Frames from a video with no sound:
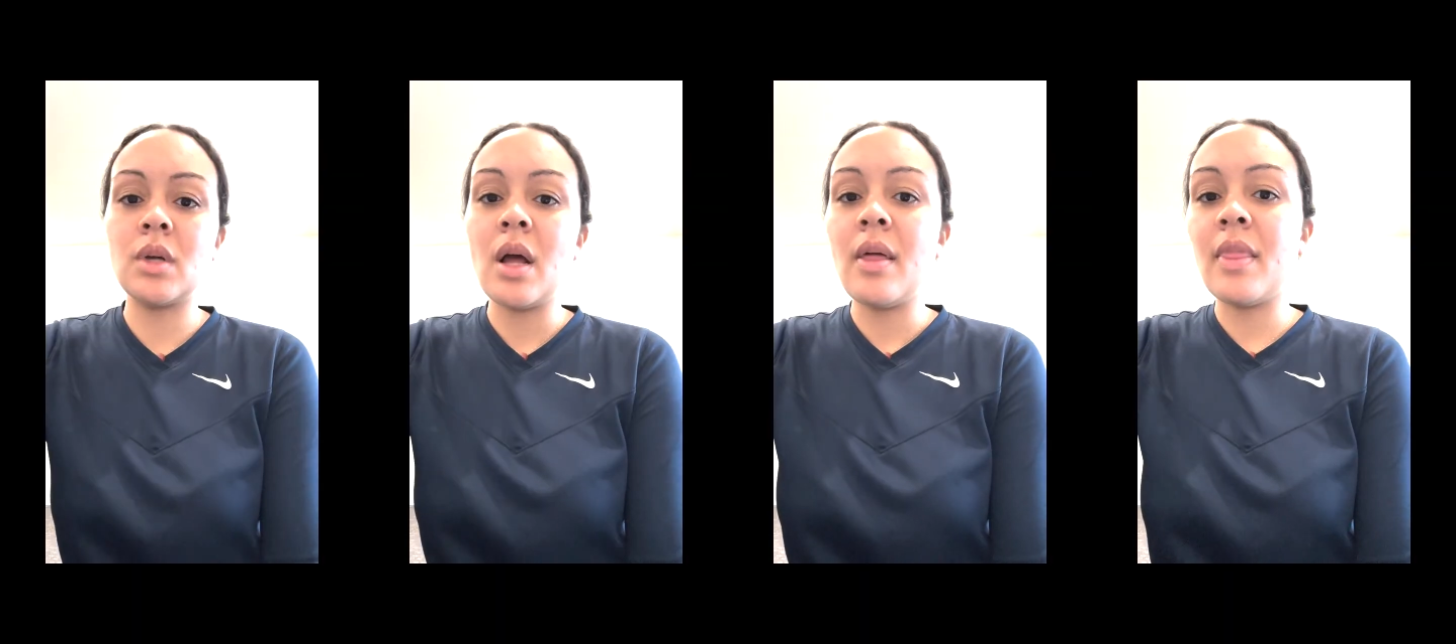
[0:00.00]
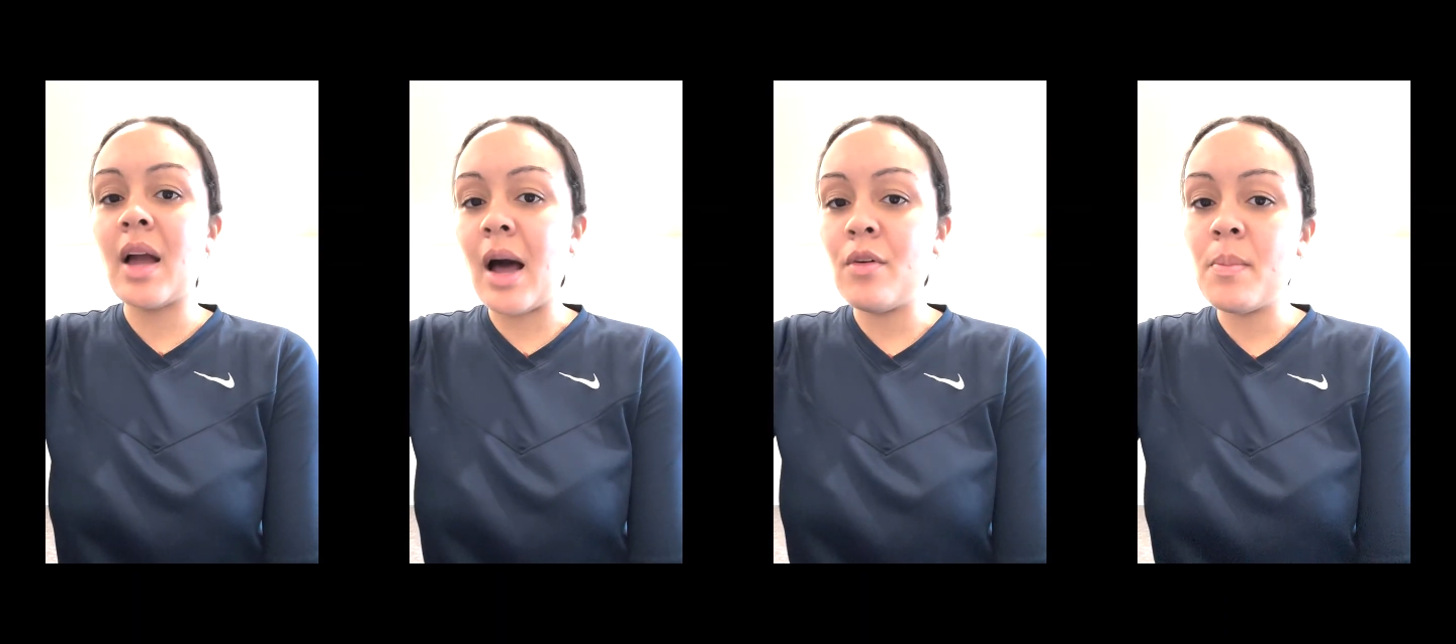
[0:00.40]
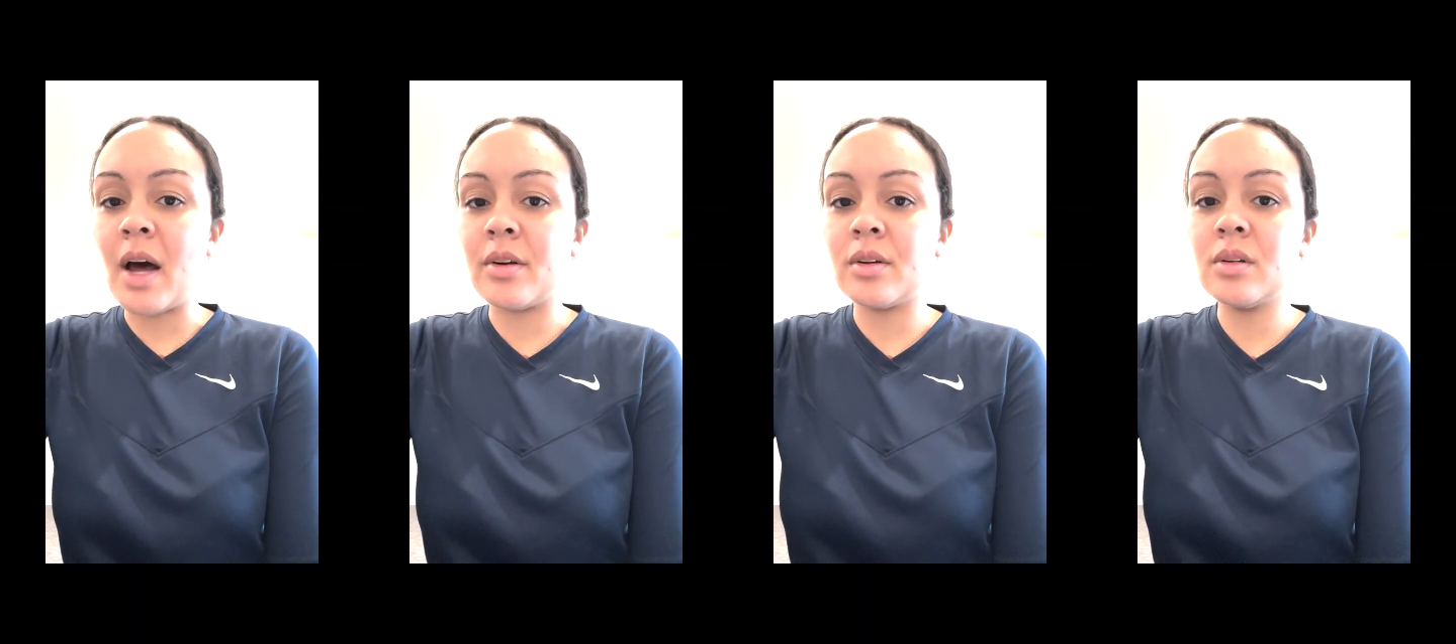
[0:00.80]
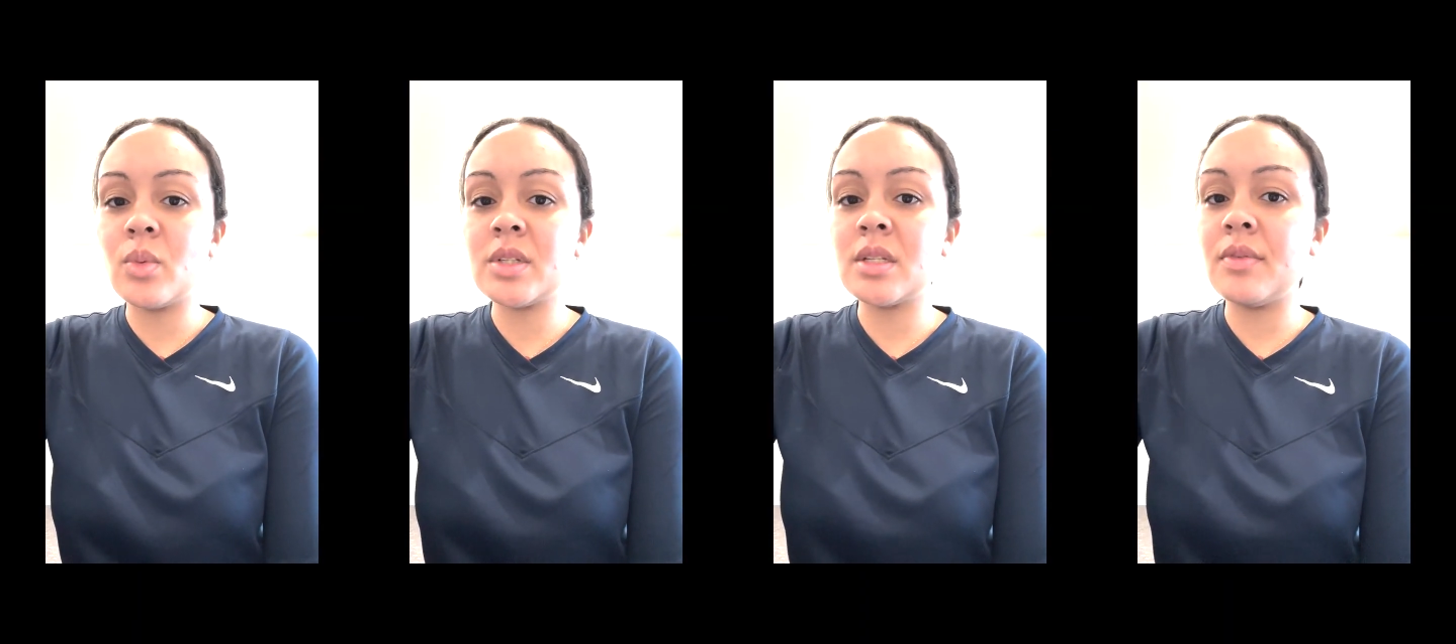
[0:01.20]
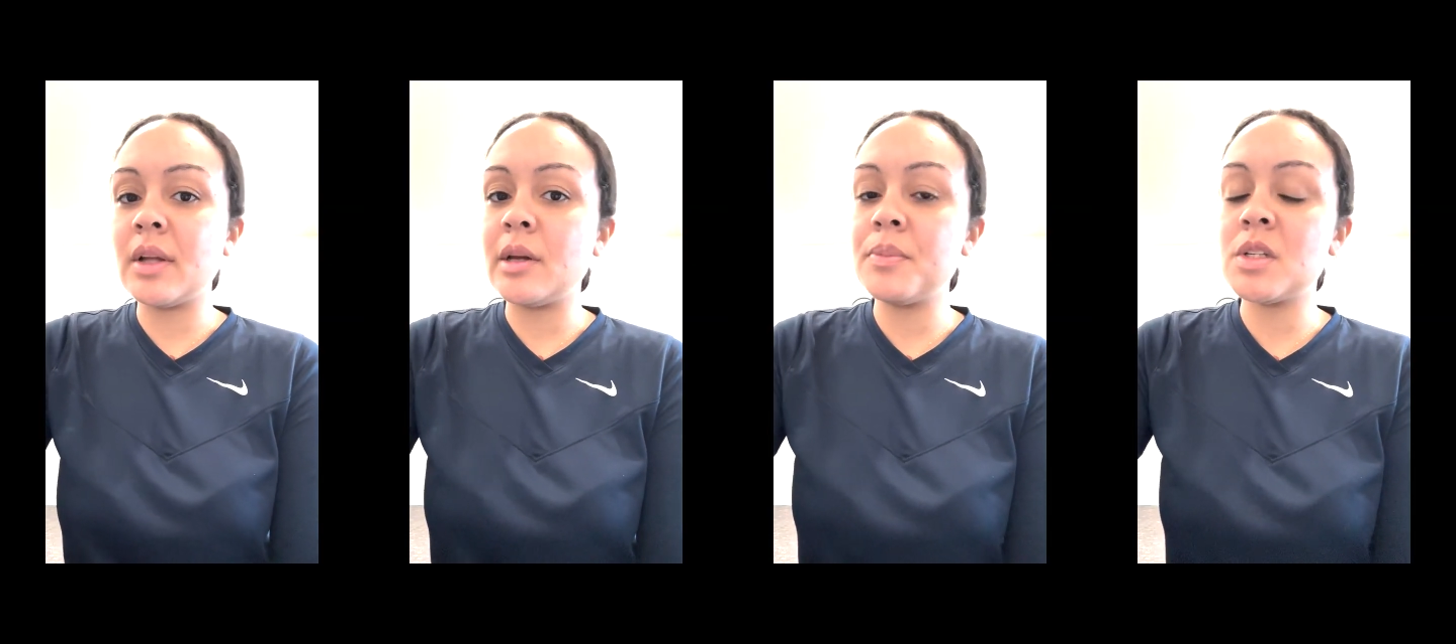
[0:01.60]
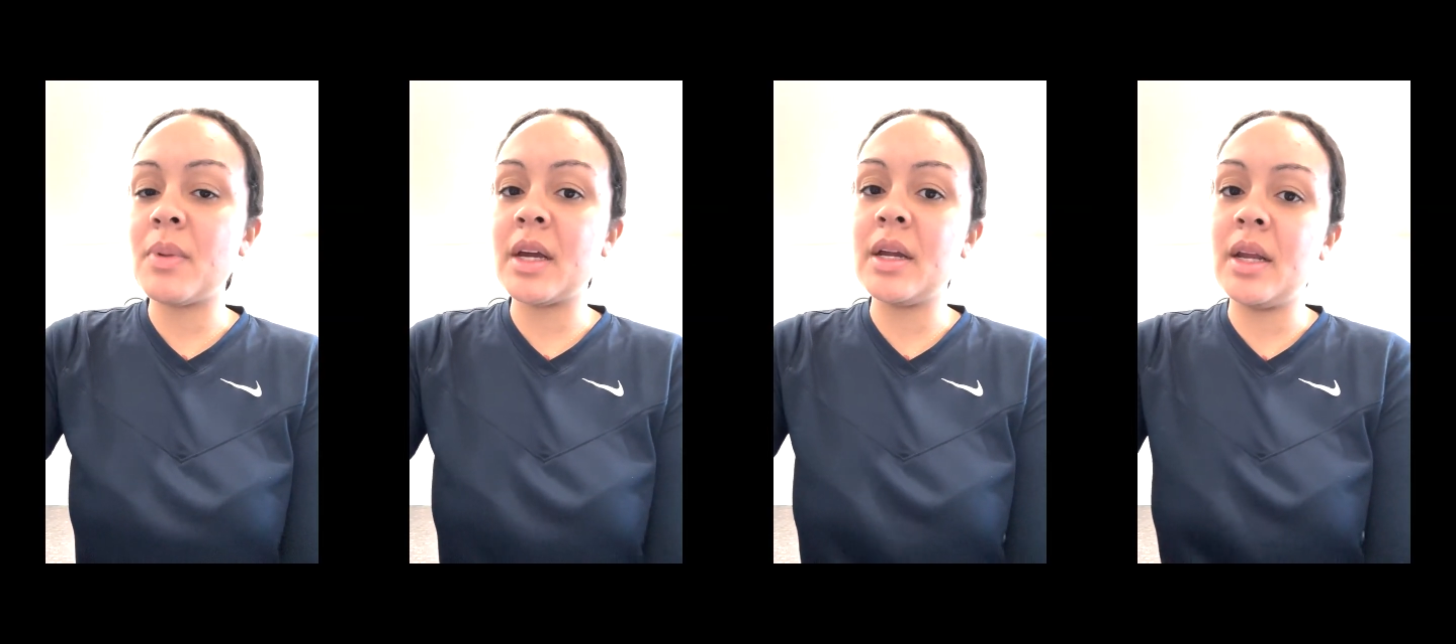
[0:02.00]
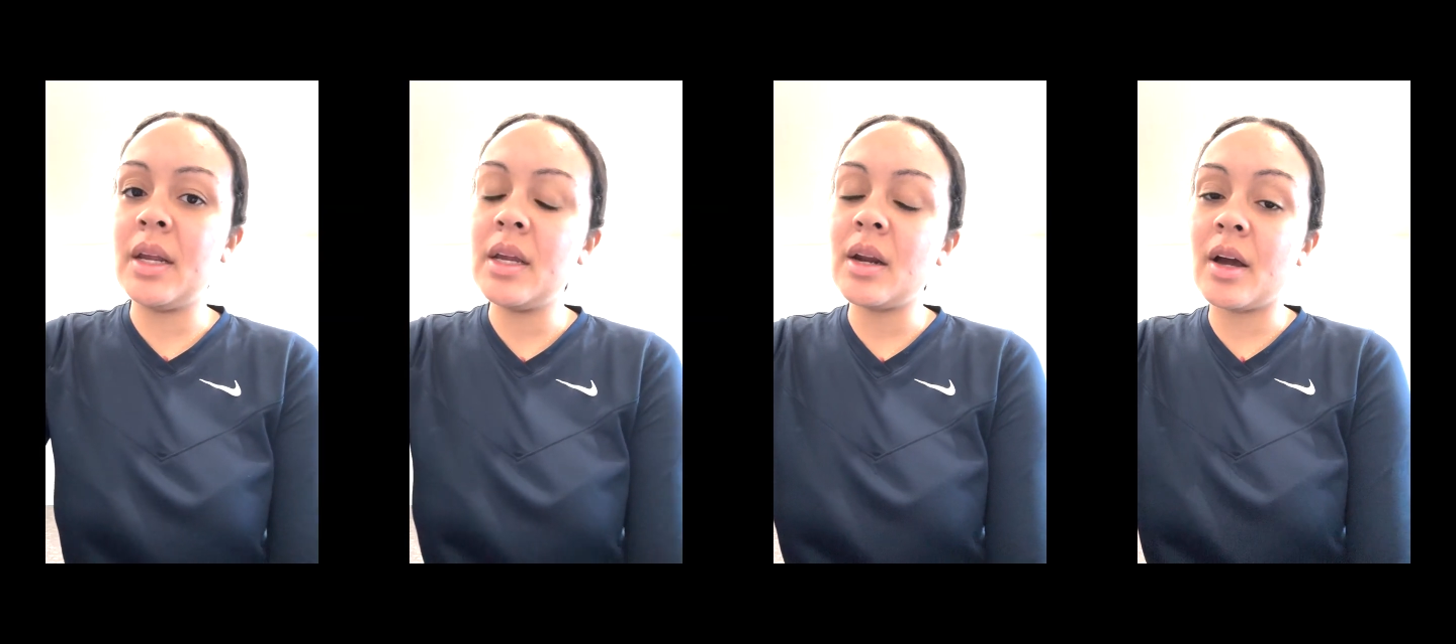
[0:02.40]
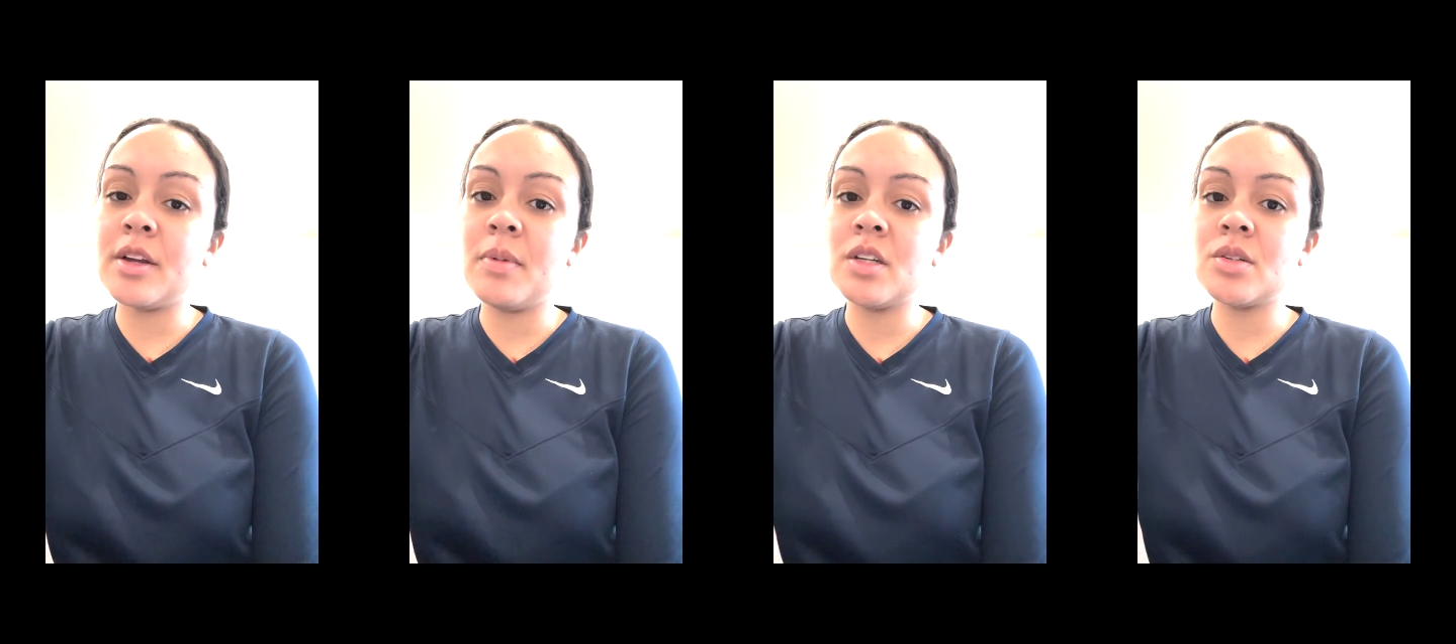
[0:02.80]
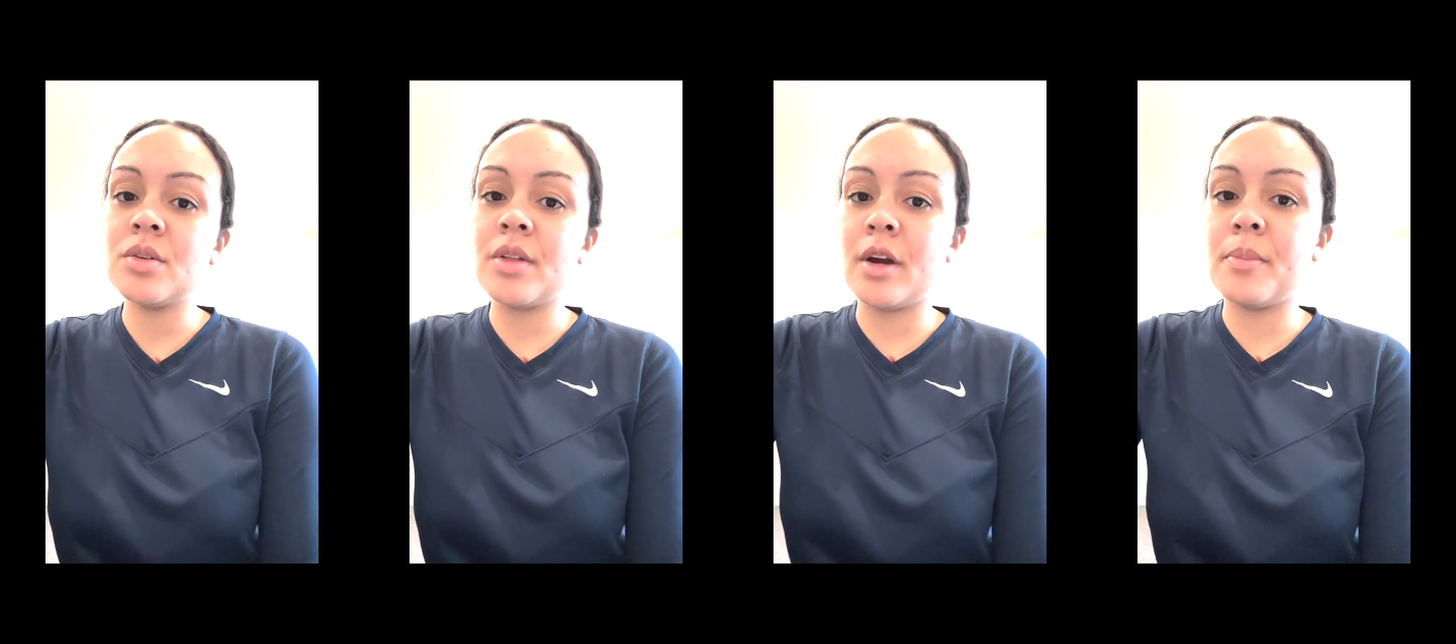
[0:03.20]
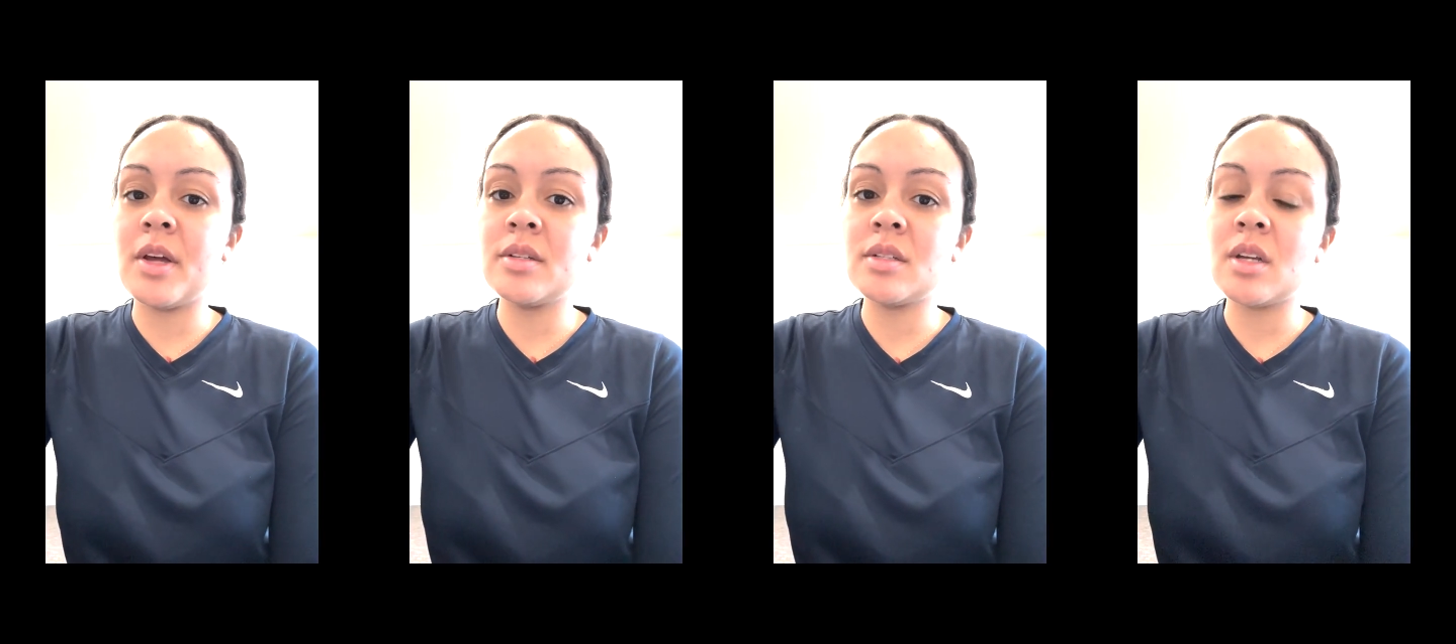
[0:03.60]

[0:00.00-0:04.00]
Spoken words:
The Kawa model was developed by Canadian occupational therapist